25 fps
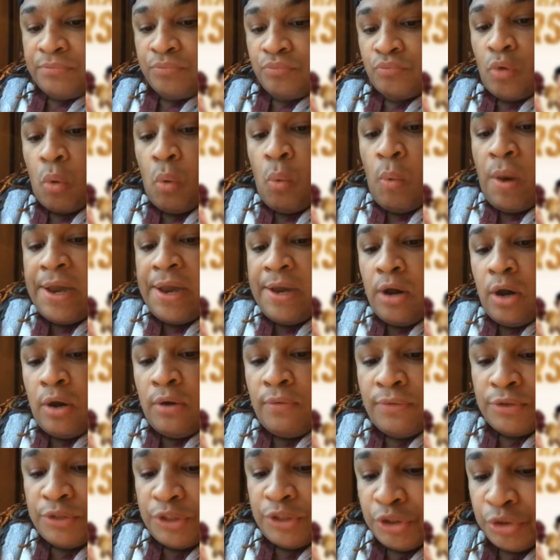way
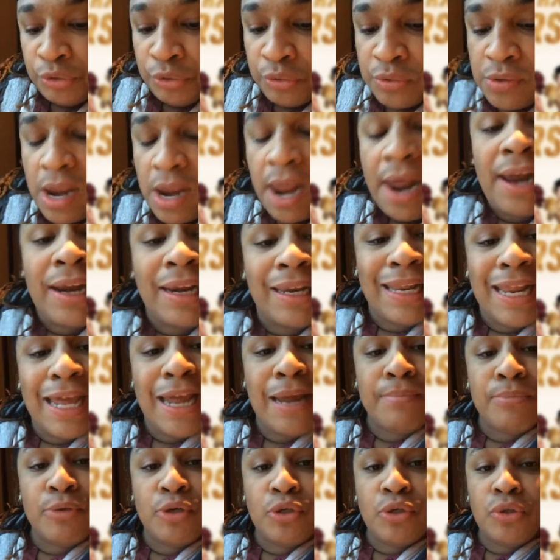over to Lemu
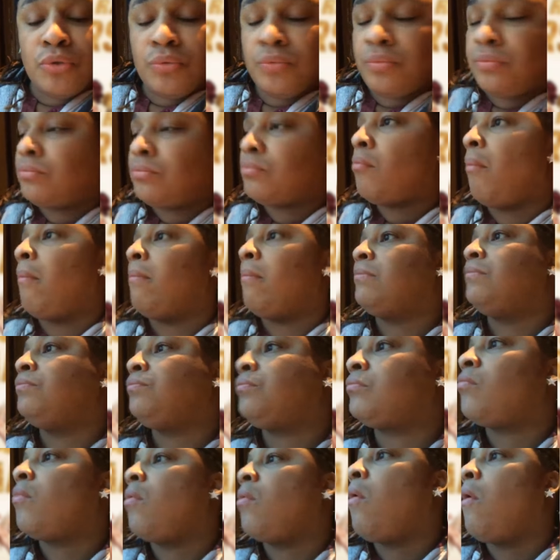Mou
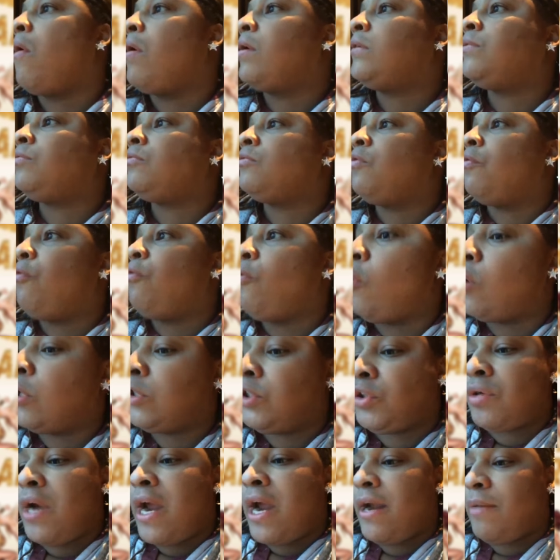for a
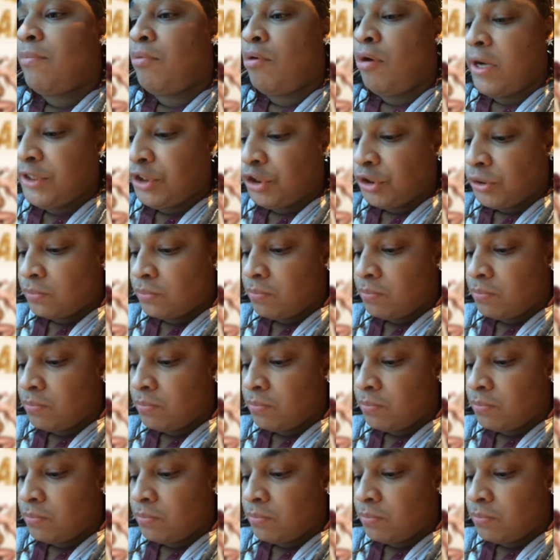drag brunch.